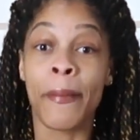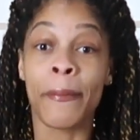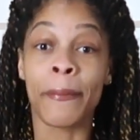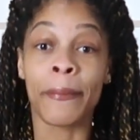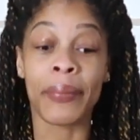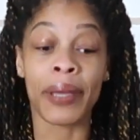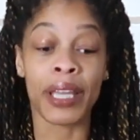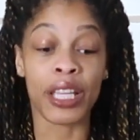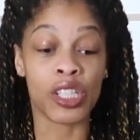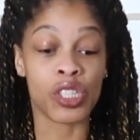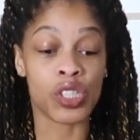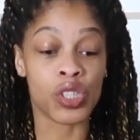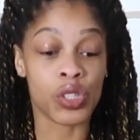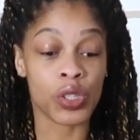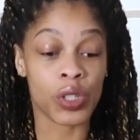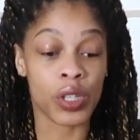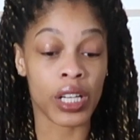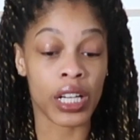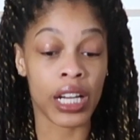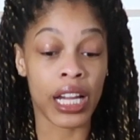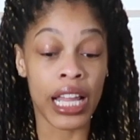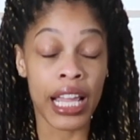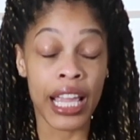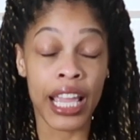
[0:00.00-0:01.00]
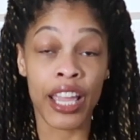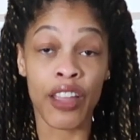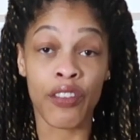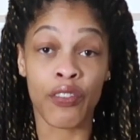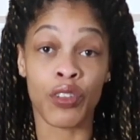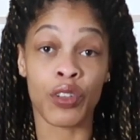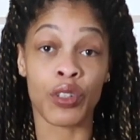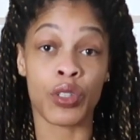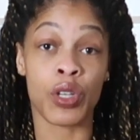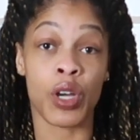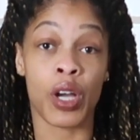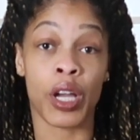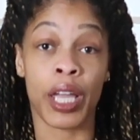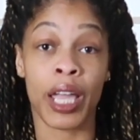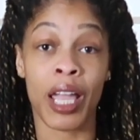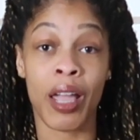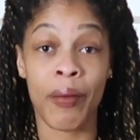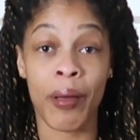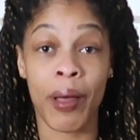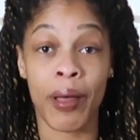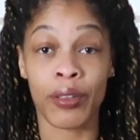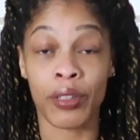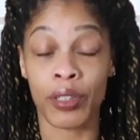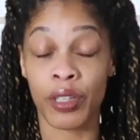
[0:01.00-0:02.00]
Make sure if you're
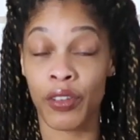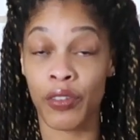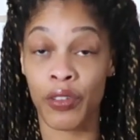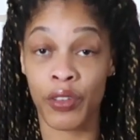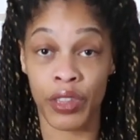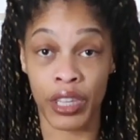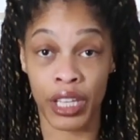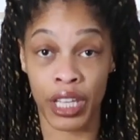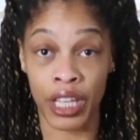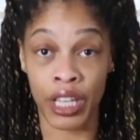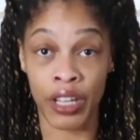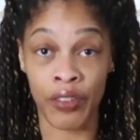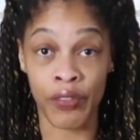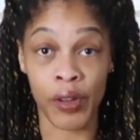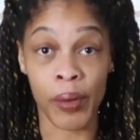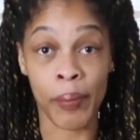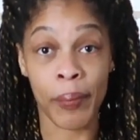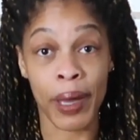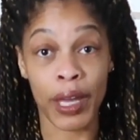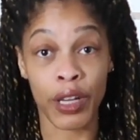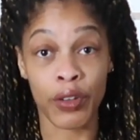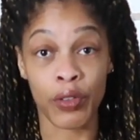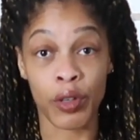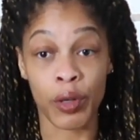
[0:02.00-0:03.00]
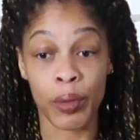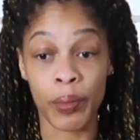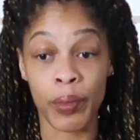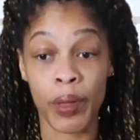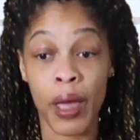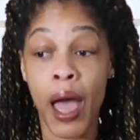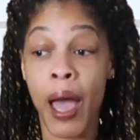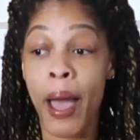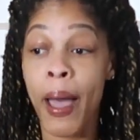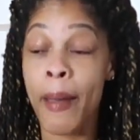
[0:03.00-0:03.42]
thinking of your bedroom,